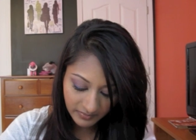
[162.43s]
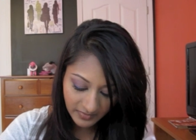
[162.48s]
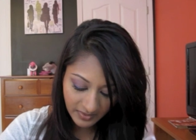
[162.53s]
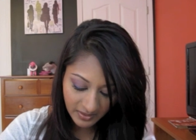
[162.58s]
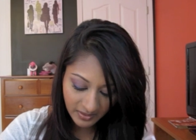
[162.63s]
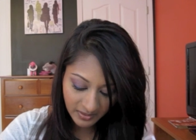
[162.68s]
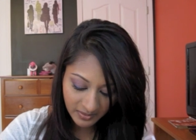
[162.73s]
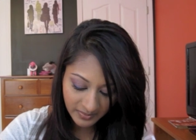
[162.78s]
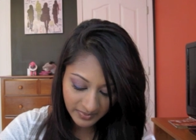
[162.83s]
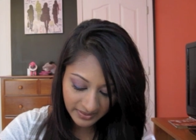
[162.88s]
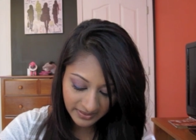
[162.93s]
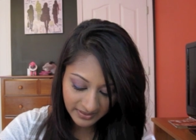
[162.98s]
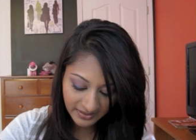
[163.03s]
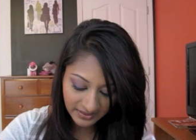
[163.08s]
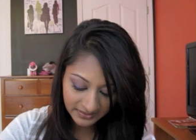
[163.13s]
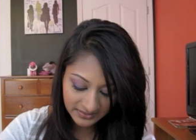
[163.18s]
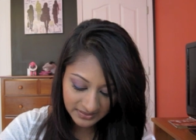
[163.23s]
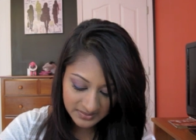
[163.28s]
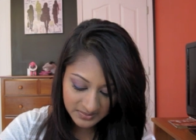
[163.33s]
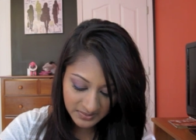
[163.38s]
Oh my
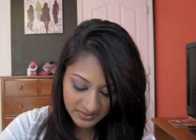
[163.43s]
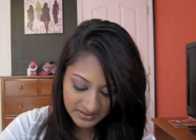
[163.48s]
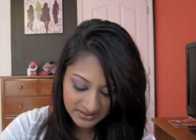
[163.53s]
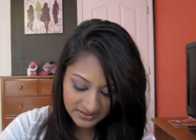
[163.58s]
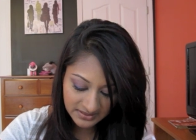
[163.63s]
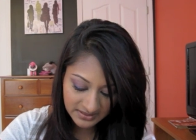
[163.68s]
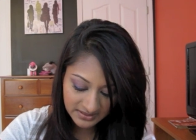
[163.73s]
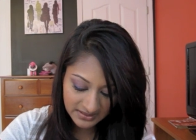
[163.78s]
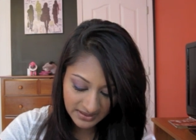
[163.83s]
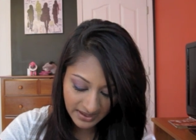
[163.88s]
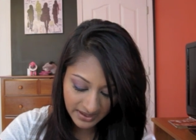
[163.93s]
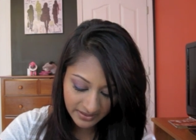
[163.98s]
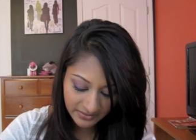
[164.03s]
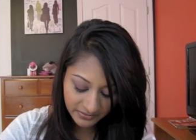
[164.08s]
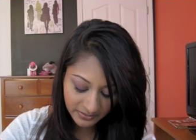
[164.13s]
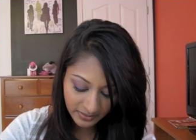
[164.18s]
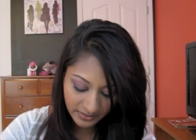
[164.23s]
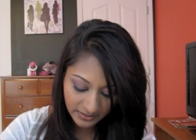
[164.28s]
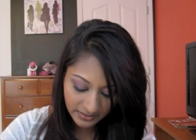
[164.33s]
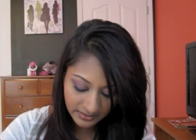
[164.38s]
god, this one's to die
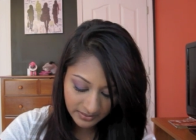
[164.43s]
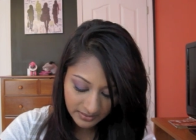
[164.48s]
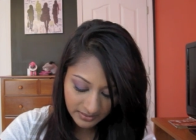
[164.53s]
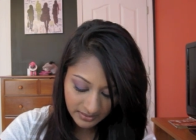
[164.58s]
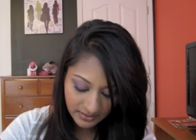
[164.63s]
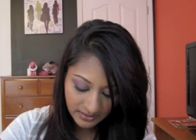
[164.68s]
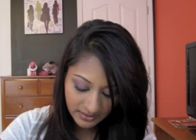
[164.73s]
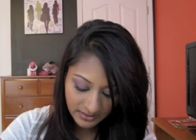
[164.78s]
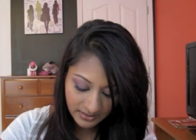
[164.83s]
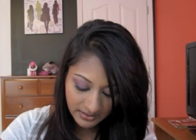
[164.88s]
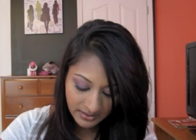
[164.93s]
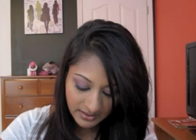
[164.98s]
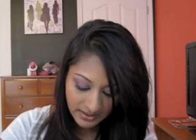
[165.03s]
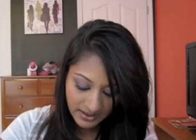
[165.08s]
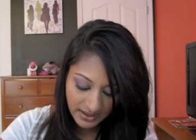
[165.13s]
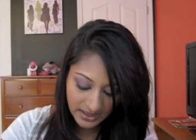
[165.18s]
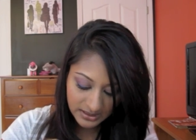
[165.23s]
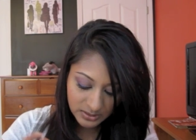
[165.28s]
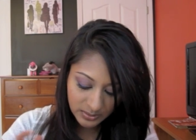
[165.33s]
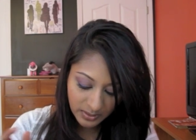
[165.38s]
for.
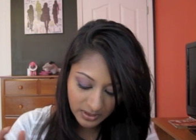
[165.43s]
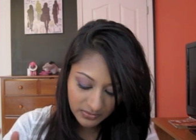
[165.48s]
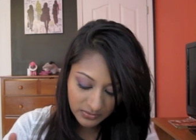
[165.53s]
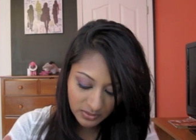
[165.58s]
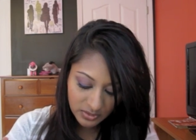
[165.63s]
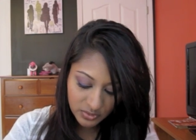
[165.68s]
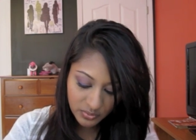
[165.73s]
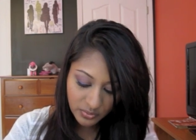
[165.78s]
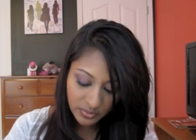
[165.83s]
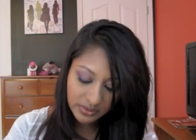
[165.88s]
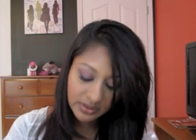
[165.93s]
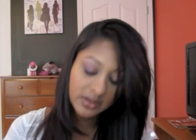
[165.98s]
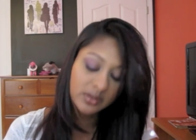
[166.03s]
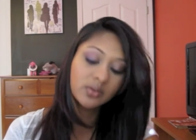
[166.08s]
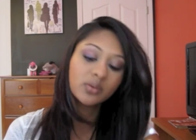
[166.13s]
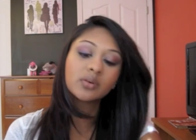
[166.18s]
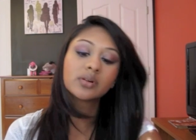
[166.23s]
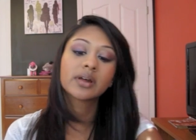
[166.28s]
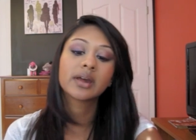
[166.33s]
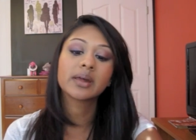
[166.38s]
It's one of those really cool